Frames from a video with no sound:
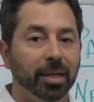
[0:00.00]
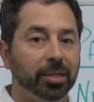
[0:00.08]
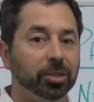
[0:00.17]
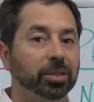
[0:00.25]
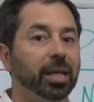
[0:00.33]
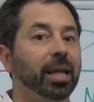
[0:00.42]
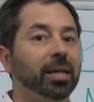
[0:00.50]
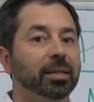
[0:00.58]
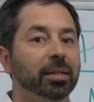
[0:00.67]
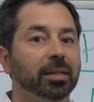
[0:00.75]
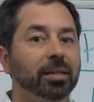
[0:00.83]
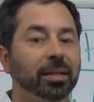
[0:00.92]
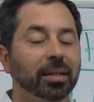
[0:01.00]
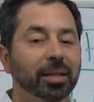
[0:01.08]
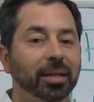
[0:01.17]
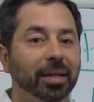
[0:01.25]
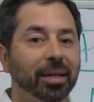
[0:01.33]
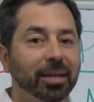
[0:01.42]
They just handed,
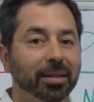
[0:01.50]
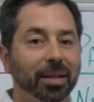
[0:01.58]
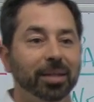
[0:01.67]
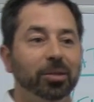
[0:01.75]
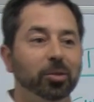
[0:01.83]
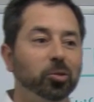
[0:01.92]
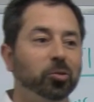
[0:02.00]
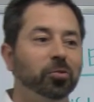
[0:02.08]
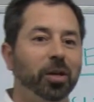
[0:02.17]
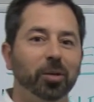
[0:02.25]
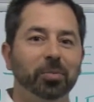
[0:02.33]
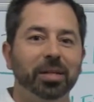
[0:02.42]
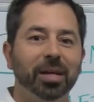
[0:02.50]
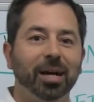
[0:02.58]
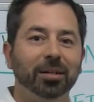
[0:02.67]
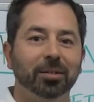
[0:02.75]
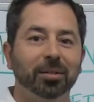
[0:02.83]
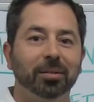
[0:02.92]
like, you've helped the
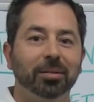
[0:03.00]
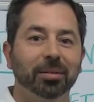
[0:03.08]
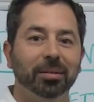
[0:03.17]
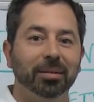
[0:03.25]
doctor